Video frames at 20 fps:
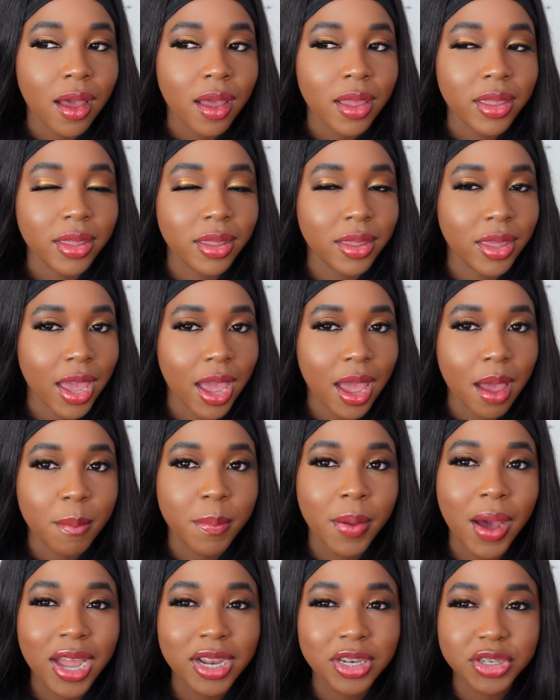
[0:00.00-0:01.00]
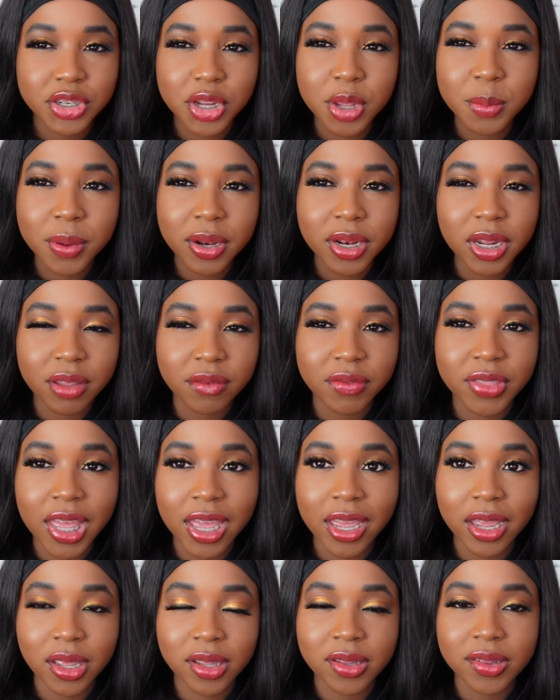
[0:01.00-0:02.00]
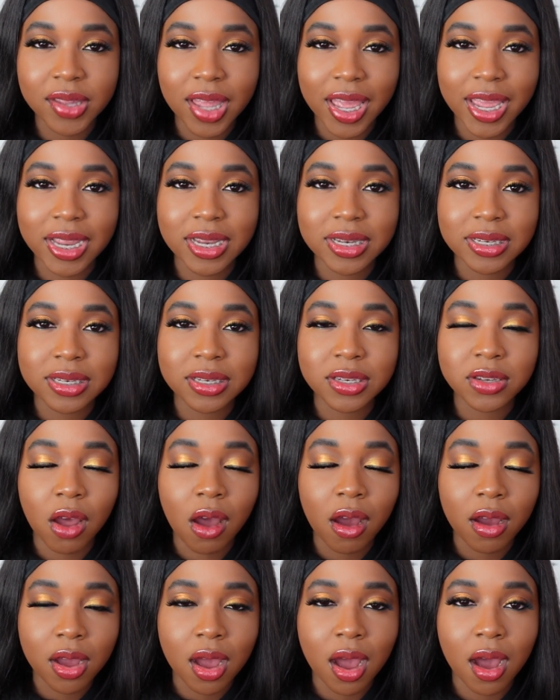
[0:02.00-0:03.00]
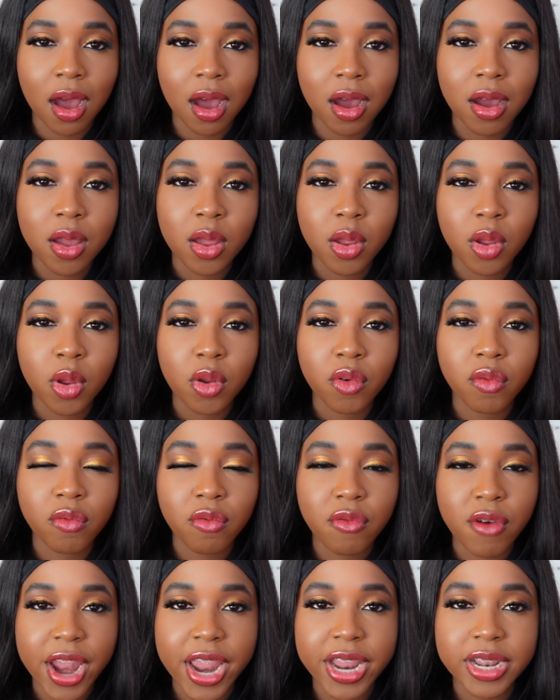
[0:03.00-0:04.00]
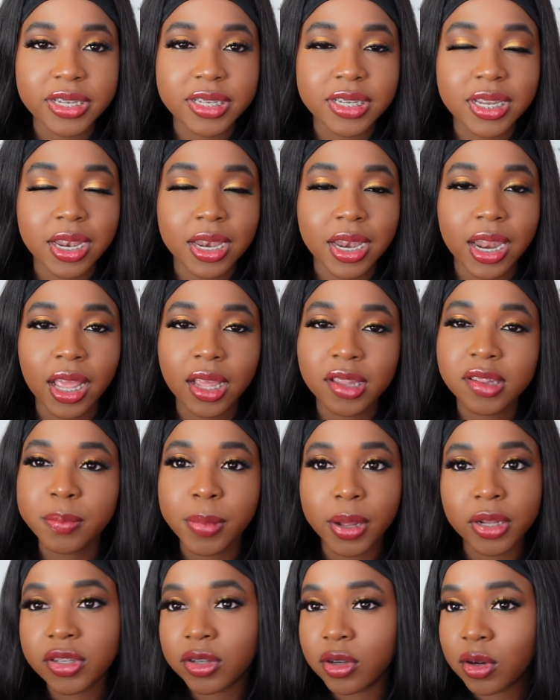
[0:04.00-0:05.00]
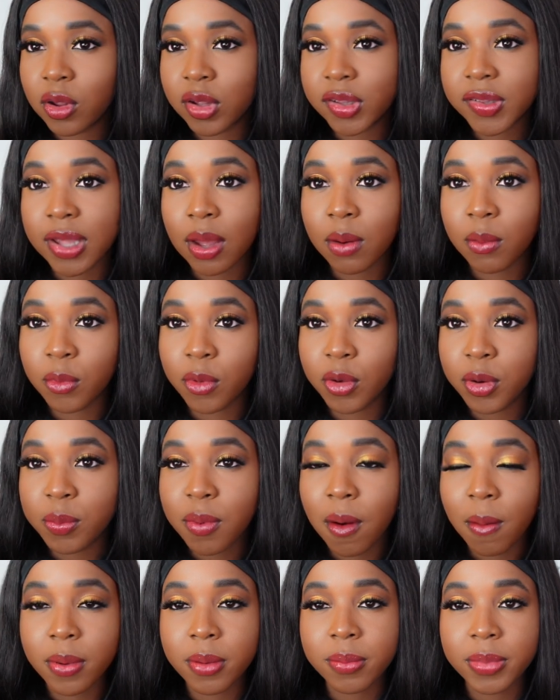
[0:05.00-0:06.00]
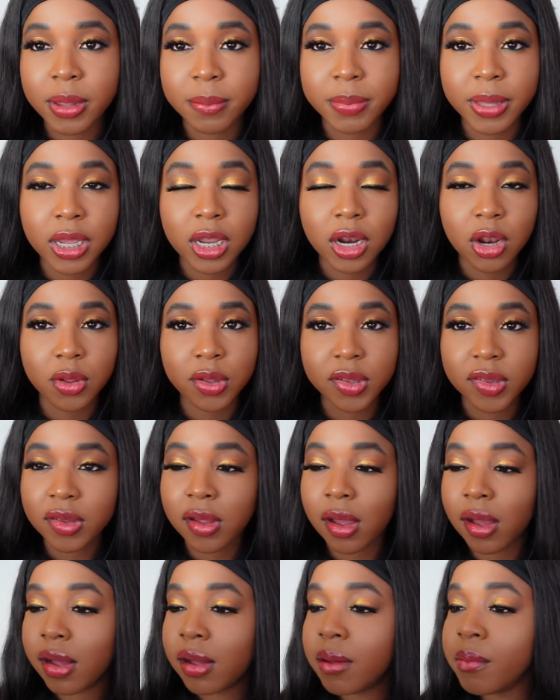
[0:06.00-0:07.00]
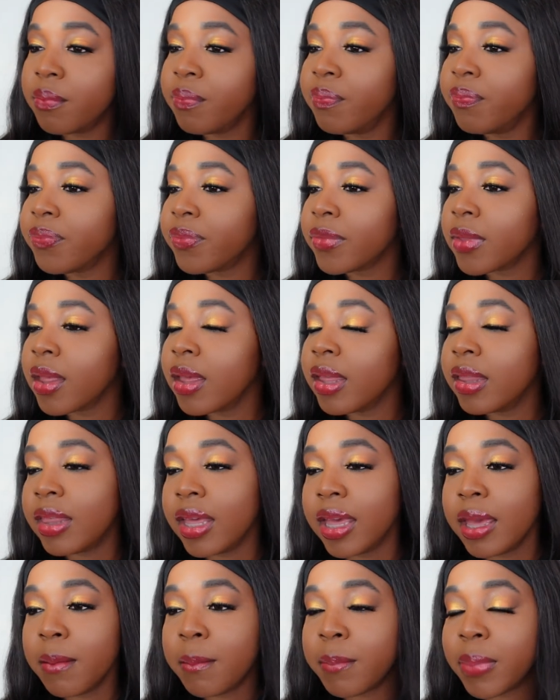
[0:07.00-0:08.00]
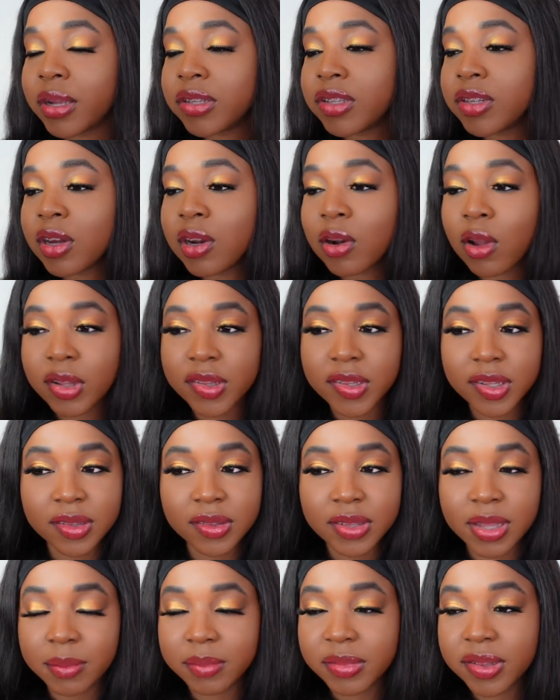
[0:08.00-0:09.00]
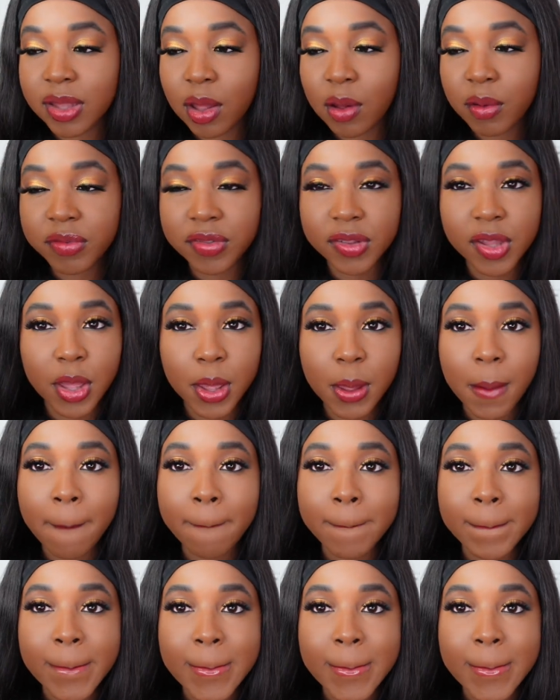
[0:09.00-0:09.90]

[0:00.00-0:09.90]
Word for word: yeah but i do believe there is a darker red nyx butter gloss that would probably be closer the butter glosses themselves though